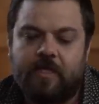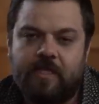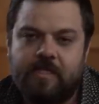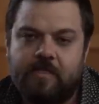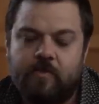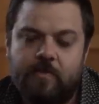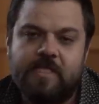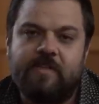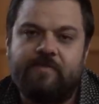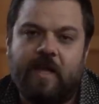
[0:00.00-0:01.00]
I think is
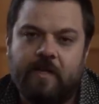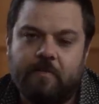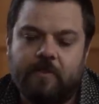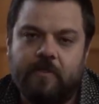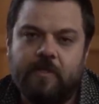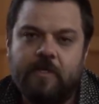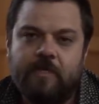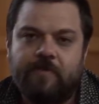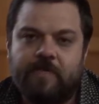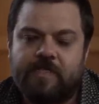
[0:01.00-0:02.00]
enormously valuable
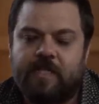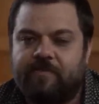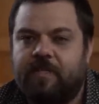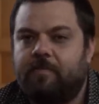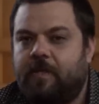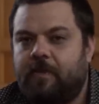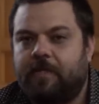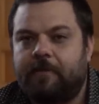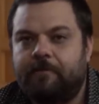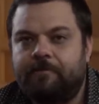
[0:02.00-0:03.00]
for the South African
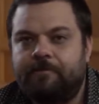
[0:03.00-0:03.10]
public.